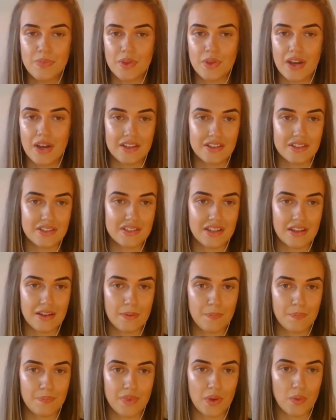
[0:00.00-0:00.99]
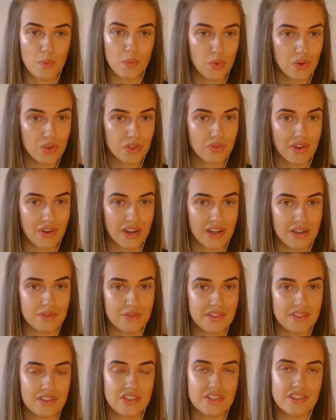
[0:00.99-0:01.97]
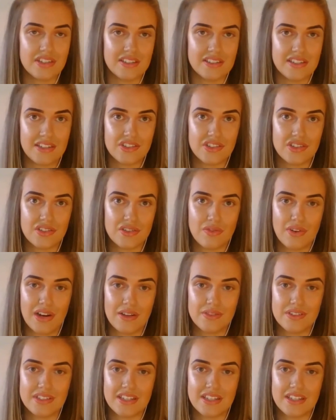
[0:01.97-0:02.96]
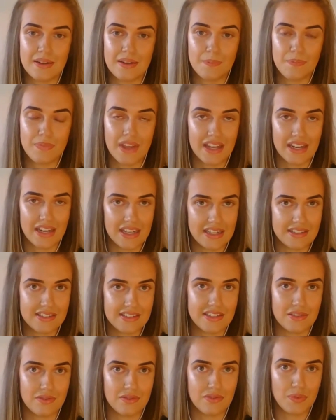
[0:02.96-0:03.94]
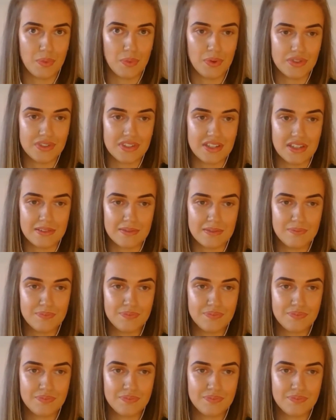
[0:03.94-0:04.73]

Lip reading: and ward rounds such as intentional rounding and incident reporting.